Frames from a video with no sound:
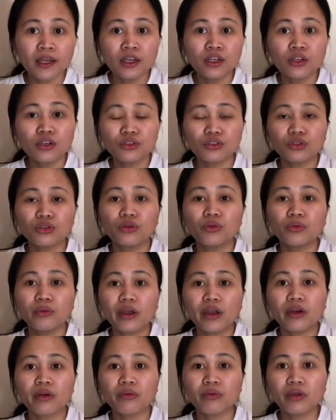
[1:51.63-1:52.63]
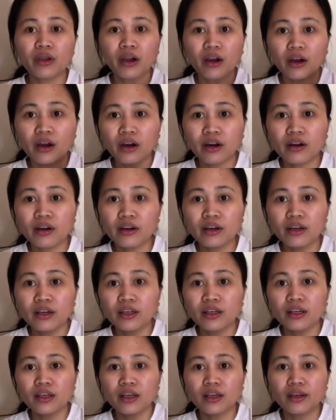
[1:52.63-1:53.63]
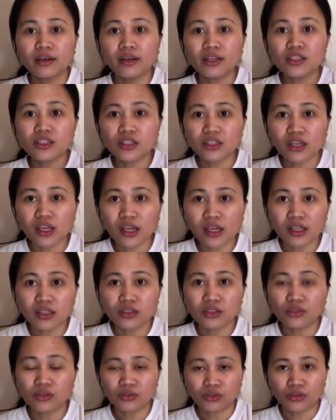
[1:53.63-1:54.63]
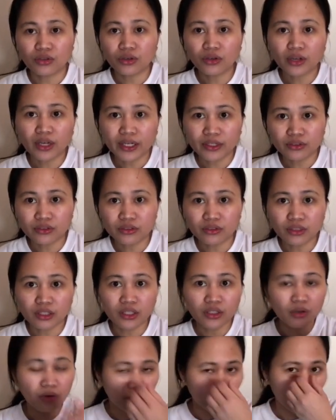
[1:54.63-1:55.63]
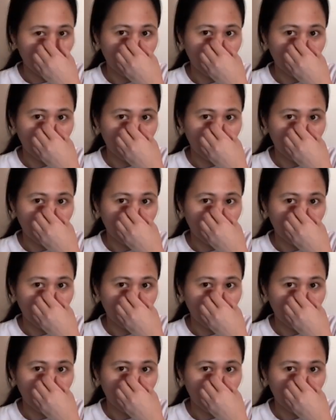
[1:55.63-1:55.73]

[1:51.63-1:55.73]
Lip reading: So, where we are in the state or your country, or